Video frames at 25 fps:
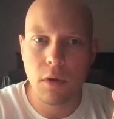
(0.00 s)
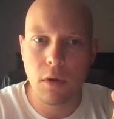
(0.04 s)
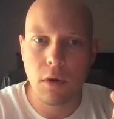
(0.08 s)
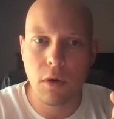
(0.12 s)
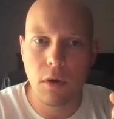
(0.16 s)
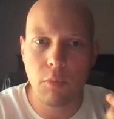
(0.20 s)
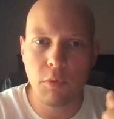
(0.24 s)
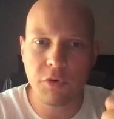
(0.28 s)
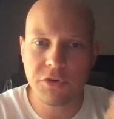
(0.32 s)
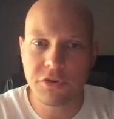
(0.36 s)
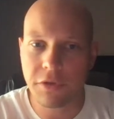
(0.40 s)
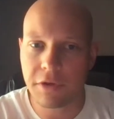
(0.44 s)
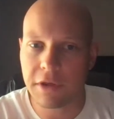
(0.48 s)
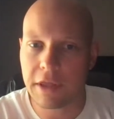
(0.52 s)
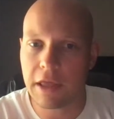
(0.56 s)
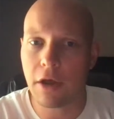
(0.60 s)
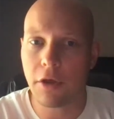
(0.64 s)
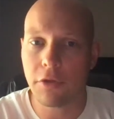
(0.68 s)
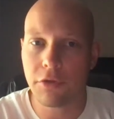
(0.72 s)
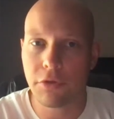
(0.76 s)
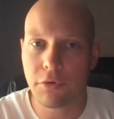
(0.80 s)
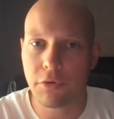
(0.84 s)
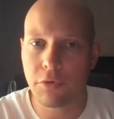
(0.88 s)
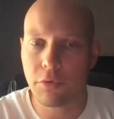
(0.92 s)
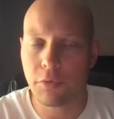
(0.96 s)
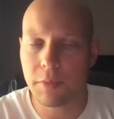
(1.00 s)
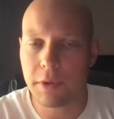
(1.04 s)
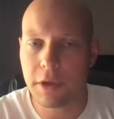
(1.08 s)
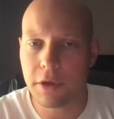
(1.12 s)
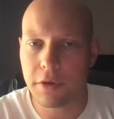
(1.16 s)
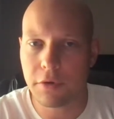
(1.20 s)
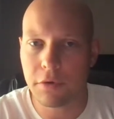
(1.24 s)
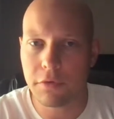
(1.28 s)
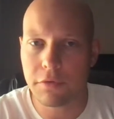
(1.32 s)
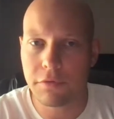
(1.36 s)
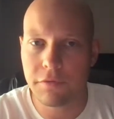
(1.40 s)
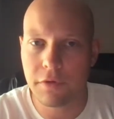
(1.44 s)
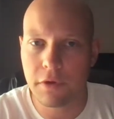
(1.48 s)
which of the counselors would be a
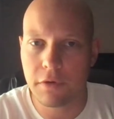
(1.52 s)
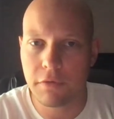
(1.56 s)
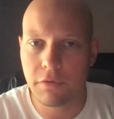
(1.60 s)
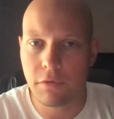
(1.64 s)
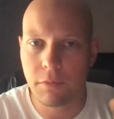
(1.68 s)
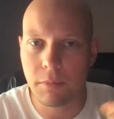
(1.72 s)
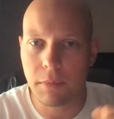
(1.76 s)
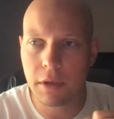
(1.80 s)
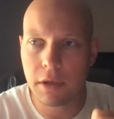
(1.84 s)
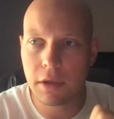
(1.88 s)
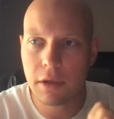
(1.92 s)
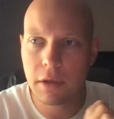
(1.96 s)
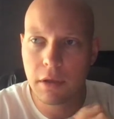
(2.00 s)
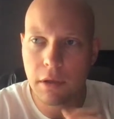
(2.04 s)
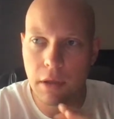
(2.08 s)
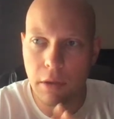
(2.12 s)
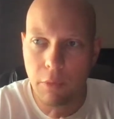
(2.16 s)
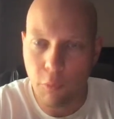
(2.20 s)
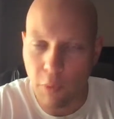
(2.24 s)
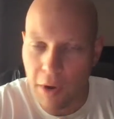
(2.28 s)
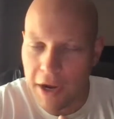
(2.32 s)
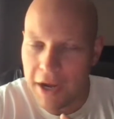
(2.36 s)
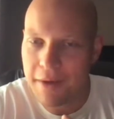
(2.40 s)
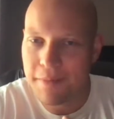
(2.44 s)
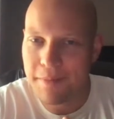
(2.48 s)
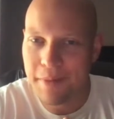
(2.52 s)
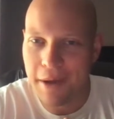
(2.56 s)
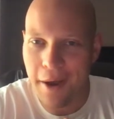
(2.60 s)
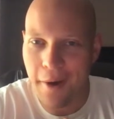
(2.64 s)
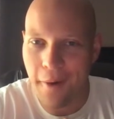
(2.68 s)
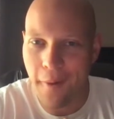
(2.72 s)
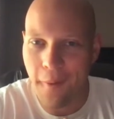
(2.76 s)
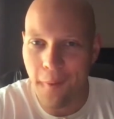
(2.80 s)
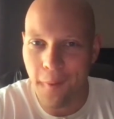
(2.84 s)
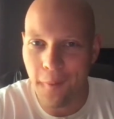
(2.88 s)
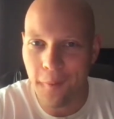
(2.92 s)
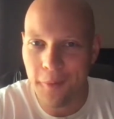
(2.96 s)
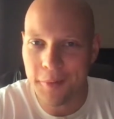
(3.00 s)
good fit for me? Wayne
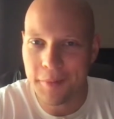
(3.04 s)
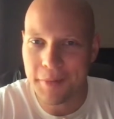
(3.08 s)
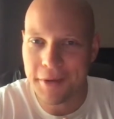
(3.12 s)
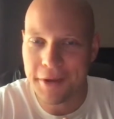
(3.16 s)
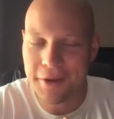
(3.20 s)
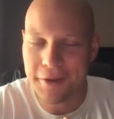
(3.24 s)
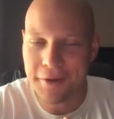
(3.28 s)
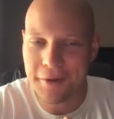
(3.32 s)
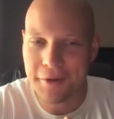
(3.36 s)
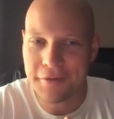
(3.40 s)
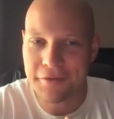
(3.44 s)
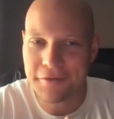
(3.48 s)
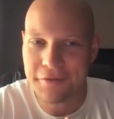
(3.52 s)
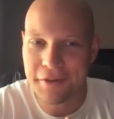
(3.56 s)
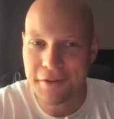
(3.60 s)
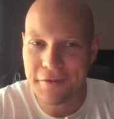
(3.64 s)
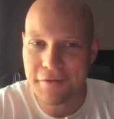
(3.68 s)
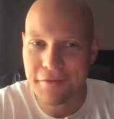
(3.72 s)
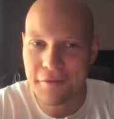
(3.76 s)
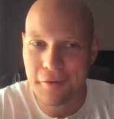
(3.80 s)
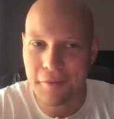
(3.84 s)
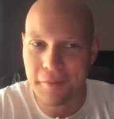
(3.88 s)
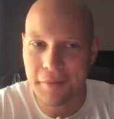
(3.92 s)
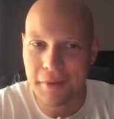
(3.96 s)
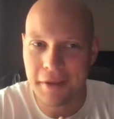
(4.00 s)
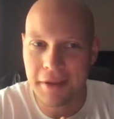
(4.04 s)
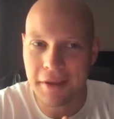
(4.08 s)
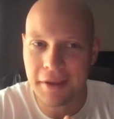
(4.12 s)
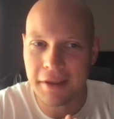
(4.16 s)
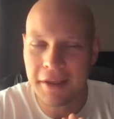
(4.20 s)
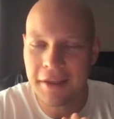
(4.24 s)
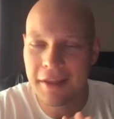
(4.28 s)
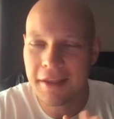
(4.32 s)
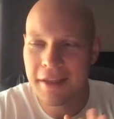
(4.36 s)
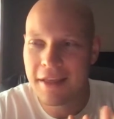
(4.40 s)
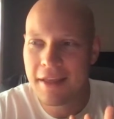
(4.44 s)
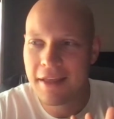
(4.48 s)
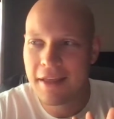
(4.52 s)
Powell would be a good fit for me.
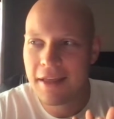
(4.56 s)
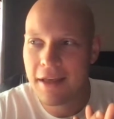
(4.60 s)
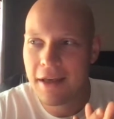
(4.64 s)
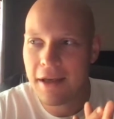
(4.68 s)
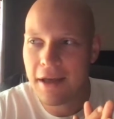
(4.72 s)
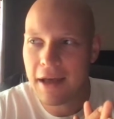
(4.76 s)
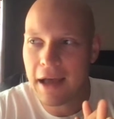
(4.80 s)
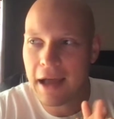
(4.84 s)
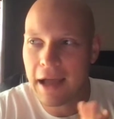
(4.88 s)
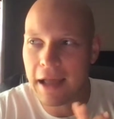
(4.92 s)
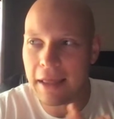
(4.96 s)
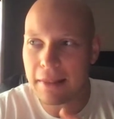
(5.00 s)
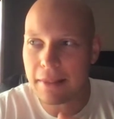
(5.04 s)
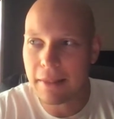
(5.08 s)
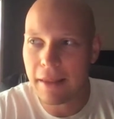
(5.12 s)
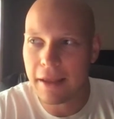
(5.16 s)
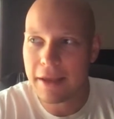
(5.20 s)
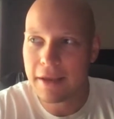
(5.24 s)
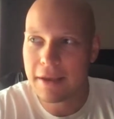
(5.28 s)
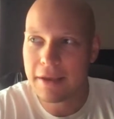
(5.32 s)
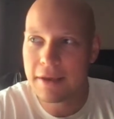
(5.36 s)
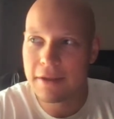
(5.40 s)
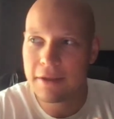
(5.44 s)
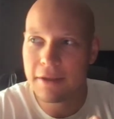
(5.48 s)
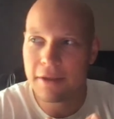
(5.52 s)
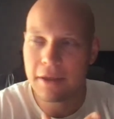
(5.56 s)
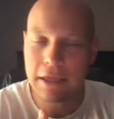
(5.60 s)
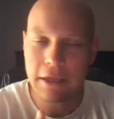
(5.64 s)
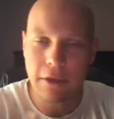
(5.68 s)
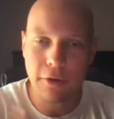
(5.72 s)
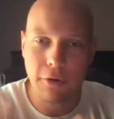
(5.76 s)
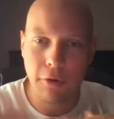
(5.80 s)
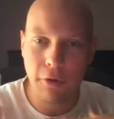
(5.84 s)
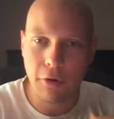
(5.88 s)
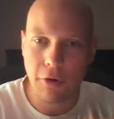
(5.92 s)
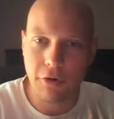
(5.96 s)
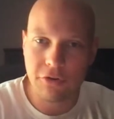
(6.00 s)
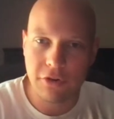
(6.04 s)
I like
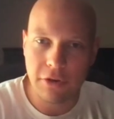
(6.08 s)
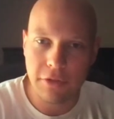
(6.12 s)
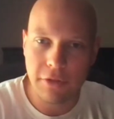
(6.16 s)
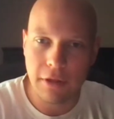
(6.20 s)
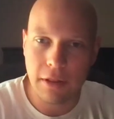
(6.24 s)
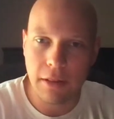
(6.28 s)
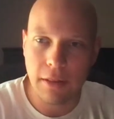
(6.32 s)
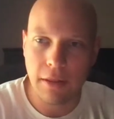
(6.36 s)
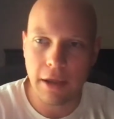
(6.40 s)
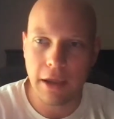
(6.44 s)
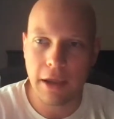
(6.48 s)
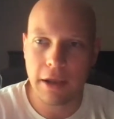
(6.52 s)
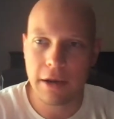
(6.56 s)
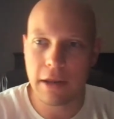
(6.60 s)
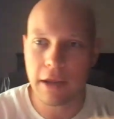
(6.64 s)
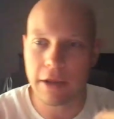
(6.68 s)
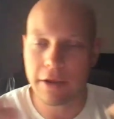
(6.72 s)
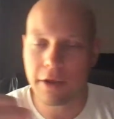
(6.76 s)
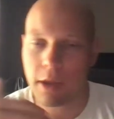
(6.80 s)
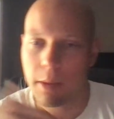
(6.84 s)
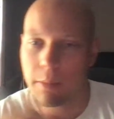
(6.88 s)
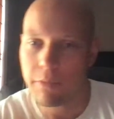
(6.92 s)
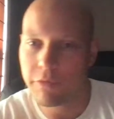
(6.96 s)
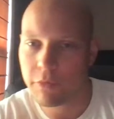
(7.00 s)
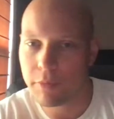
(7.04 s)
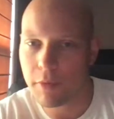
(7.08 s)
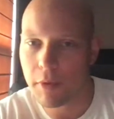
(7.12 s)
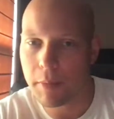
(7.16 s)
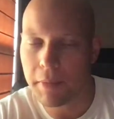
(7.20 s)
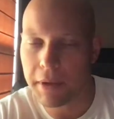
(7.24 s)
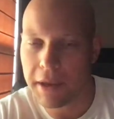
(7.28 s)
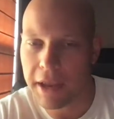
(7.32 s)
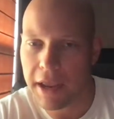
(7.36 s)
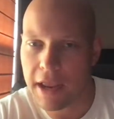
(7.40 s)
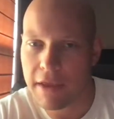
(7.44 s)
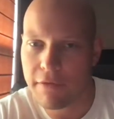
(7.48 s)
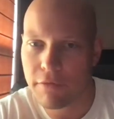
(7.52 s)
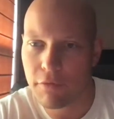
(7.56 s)
encouraging the client. I come from a
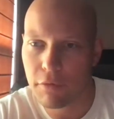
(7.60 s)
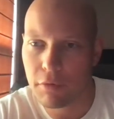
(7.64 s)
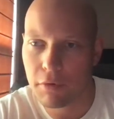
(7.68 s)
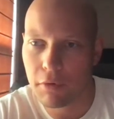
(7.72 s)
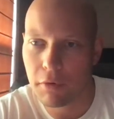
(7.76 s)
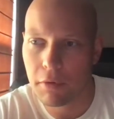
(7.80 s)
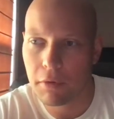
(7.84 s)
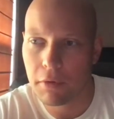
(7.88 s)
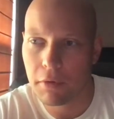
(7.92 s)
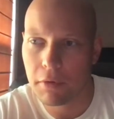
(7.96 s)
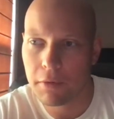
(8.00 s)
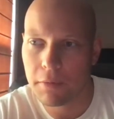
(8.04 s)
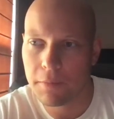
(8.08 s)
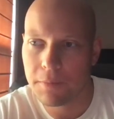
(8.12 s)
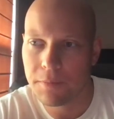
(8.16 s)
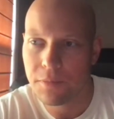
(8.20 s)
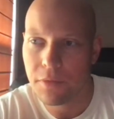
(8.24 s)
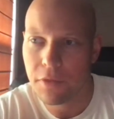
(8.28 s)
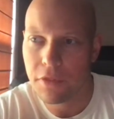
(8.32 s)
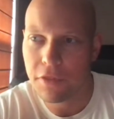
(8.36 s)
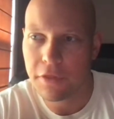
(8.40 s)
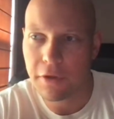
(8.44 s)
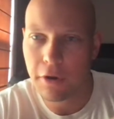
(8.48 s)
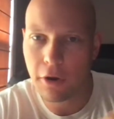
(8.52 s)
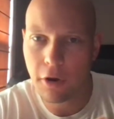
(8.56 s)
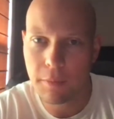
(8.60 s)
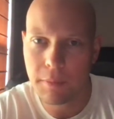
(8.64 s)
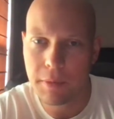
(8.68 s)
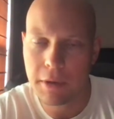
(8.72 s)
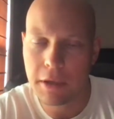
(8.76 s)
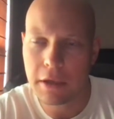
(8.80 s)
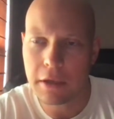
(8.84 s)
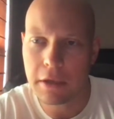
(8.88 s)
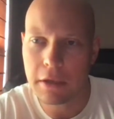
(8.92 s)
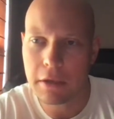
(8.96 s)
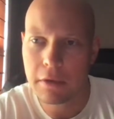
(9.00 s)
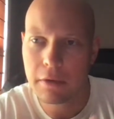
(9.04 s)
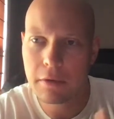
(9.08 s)
behavioral
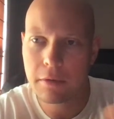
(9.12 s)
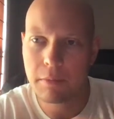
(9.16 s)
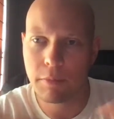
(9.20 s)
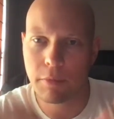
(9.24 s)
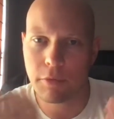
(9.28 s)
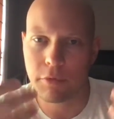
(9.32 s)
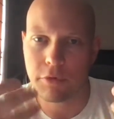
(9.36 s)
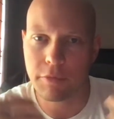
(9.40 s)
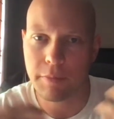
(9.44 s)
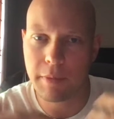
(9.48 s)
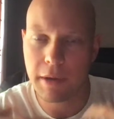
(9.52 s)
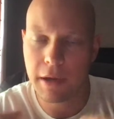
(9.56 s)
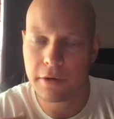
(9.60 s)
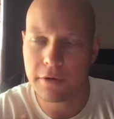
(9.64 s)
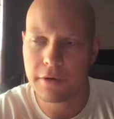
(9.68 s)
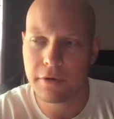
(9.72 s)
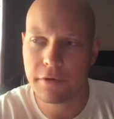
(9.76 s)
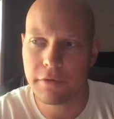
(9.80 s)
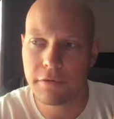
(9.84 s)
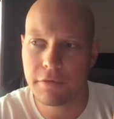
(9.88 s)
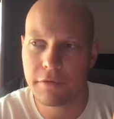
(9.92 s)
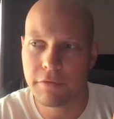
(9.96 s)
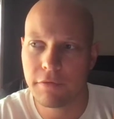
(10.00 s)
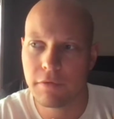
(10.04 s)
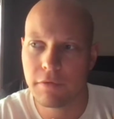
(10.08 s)
therapy perspective